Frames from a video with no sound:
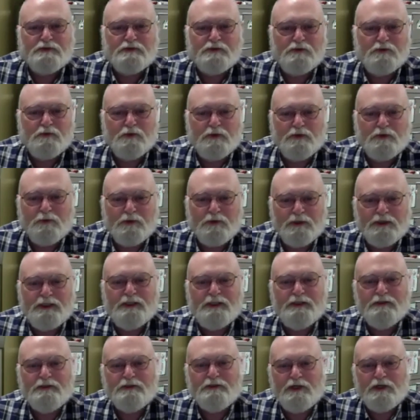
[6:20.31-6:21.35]
So when we
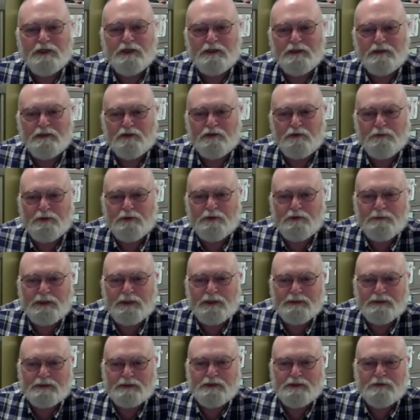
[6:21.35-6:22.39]
need to talk a little bit
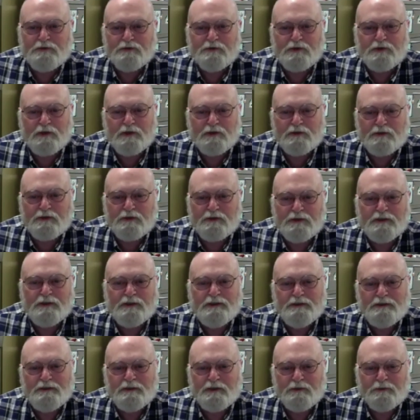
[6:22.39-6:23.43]
about the kindergarten
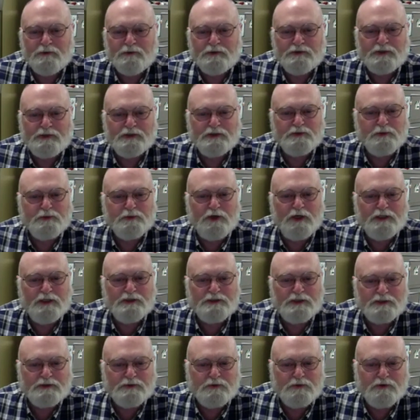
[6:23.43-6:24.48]
number sense
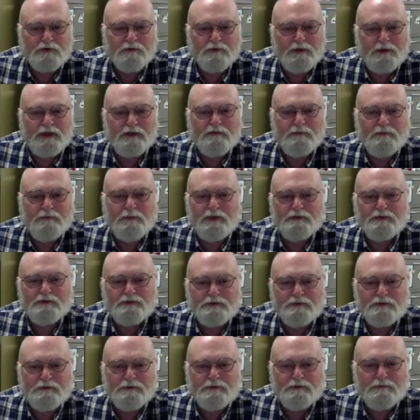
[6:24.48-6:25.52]
project with the math
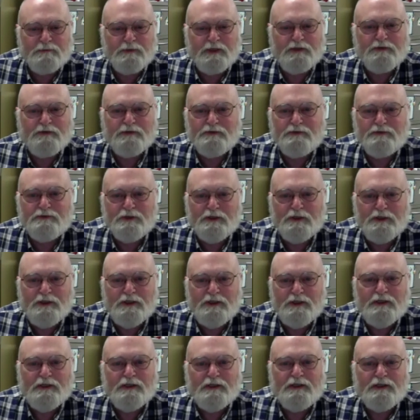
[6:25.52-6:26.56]
method, methods,
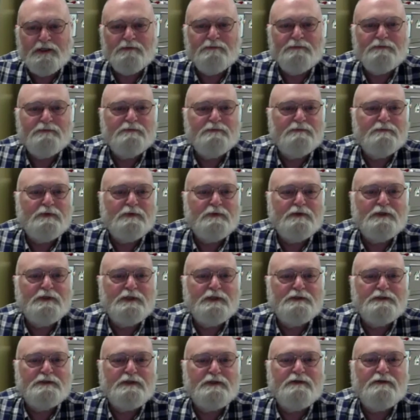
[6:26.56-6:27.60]
um,
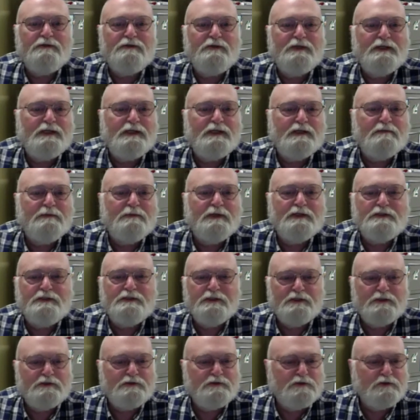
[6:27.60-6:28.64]
okay, start thinking, Macy,
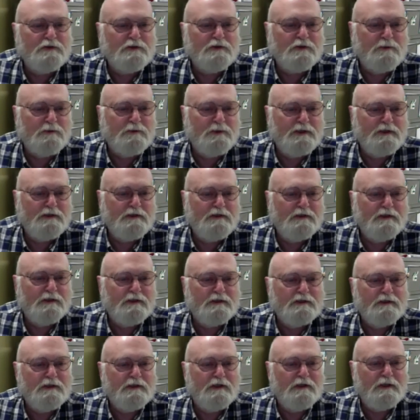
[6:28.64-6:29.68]
because you're going to be uh,
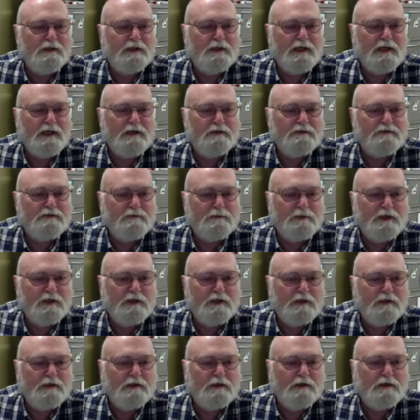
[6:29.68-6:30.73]
yelling at us about
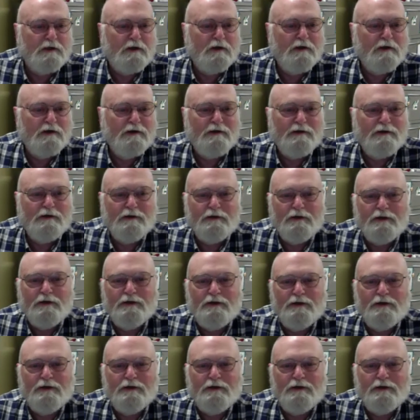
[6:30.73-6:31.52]
it.